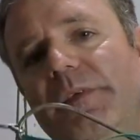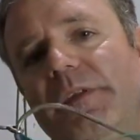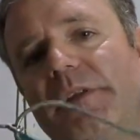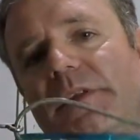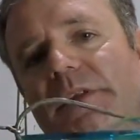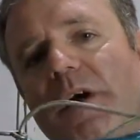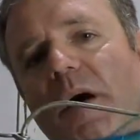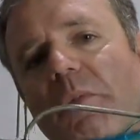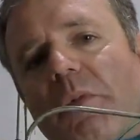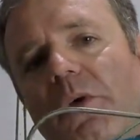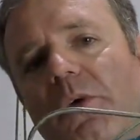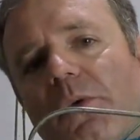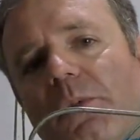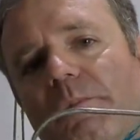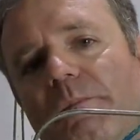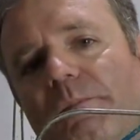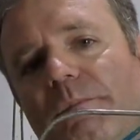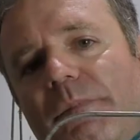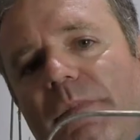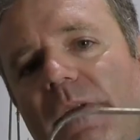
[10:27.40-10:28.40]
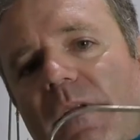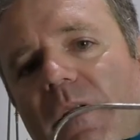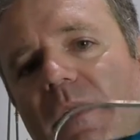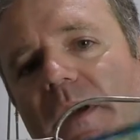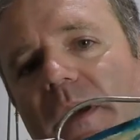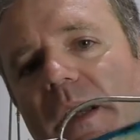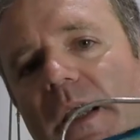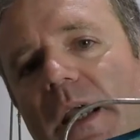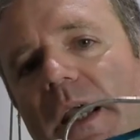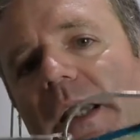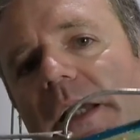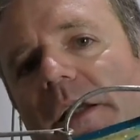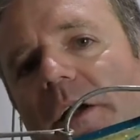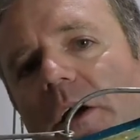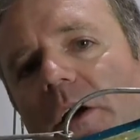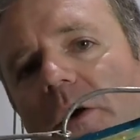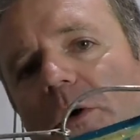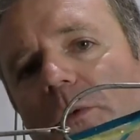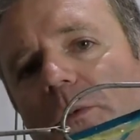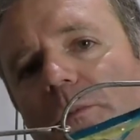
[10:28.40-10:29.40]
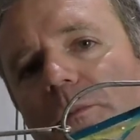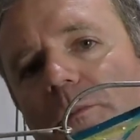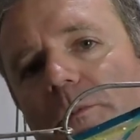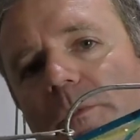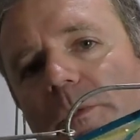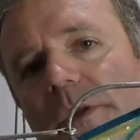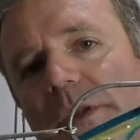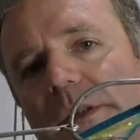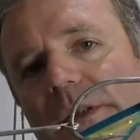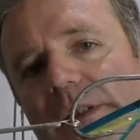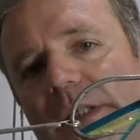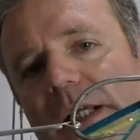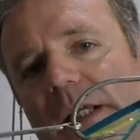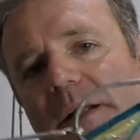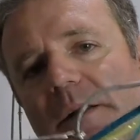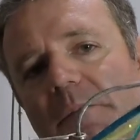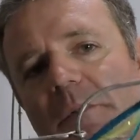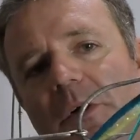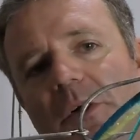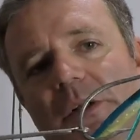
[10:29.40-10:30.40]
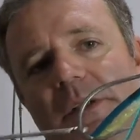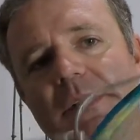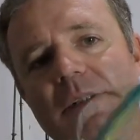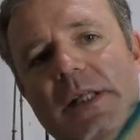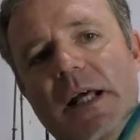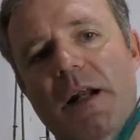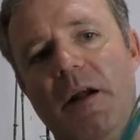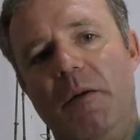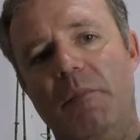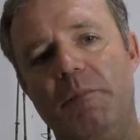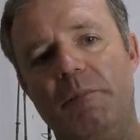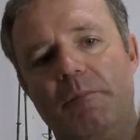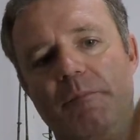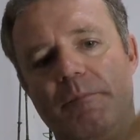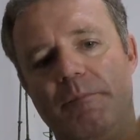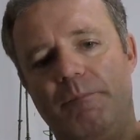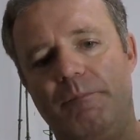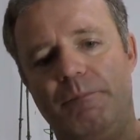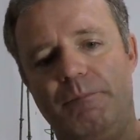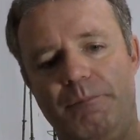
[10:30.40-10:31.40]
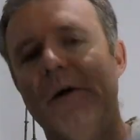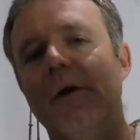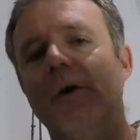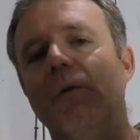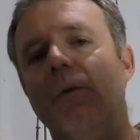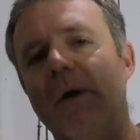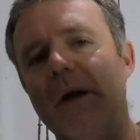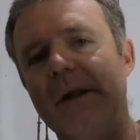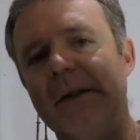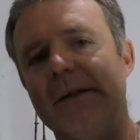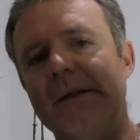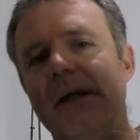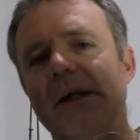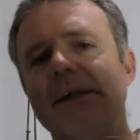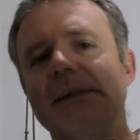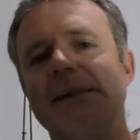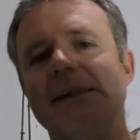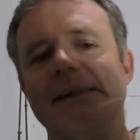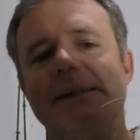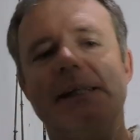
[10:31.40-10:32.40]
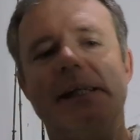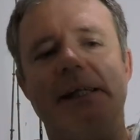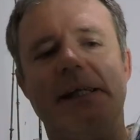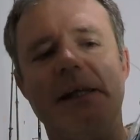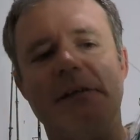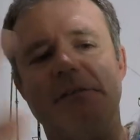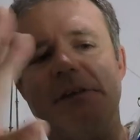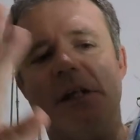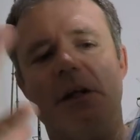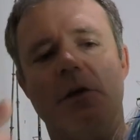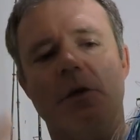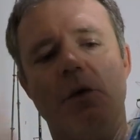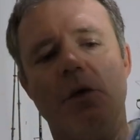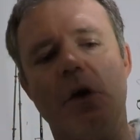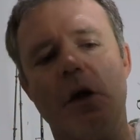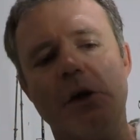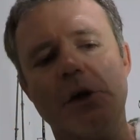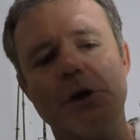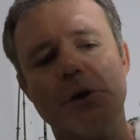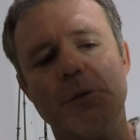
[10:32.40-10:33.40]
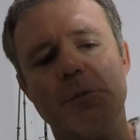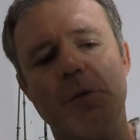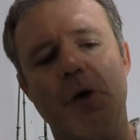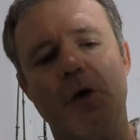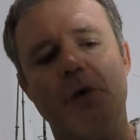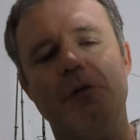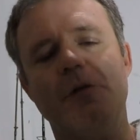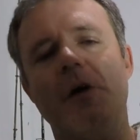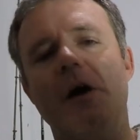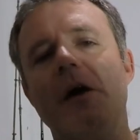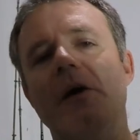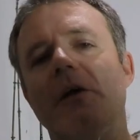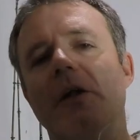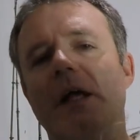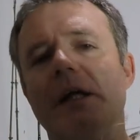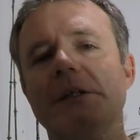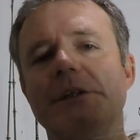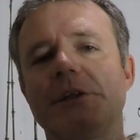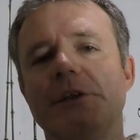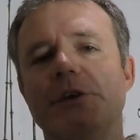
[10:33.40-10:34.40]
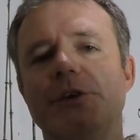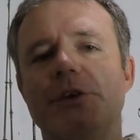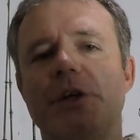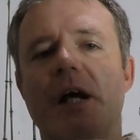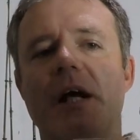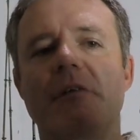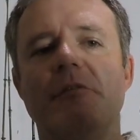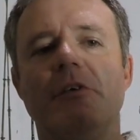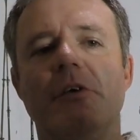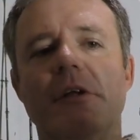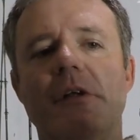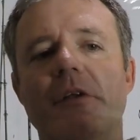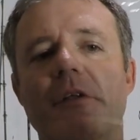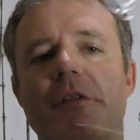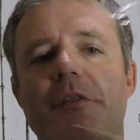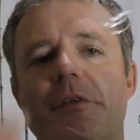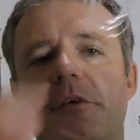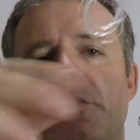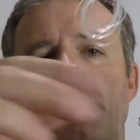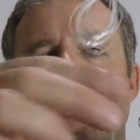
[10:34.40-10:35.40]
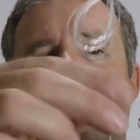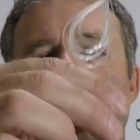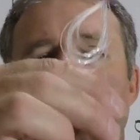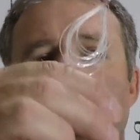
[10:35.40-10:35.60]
double 8-0 tandem hook setup. What it does is it gives it a larger profile as you're traveling through the